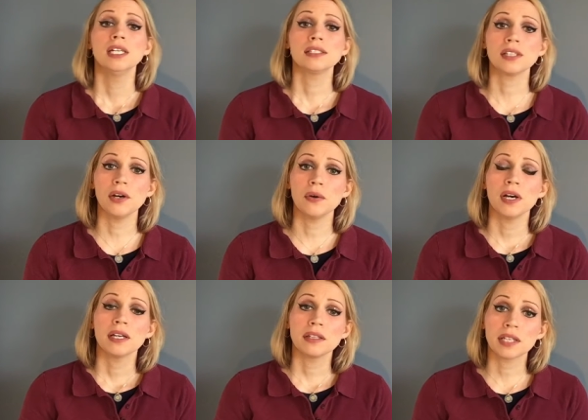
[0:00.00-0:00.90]
So
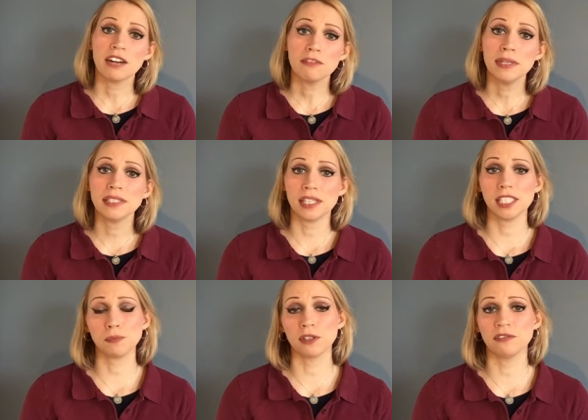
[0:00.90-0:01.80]
the government
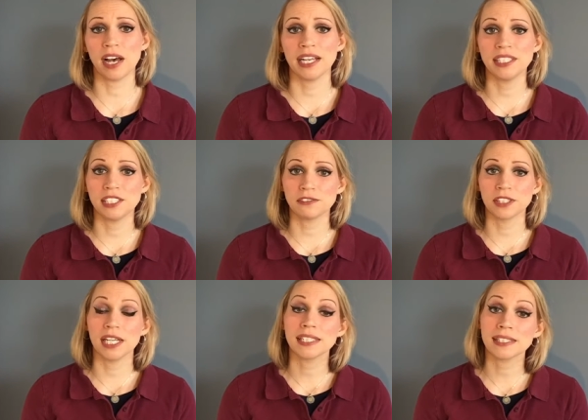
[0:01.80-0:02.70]
does provide
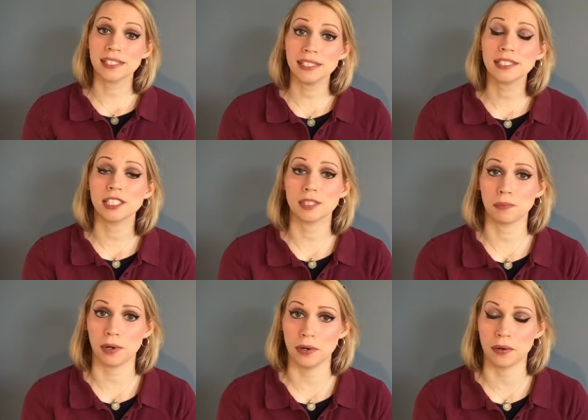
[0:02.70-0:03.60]
different assistance
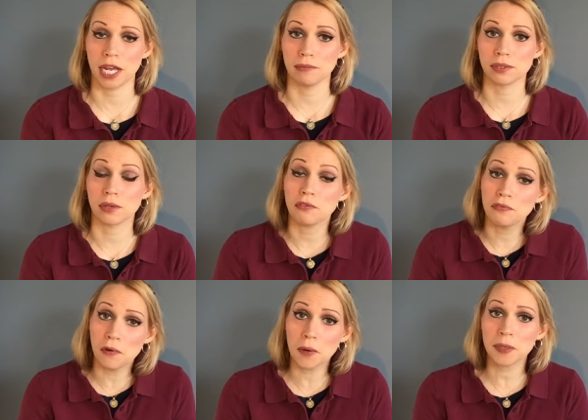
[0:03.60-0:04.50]
programs
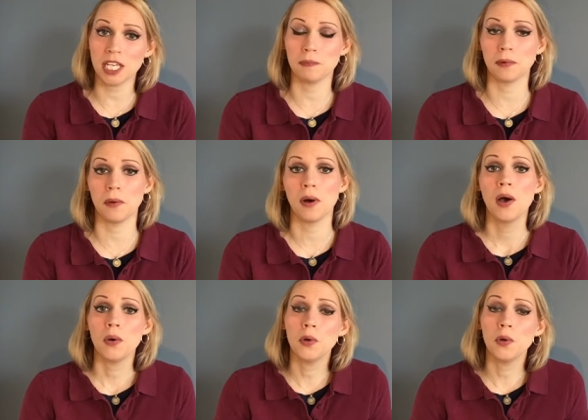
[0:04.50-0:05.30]
for people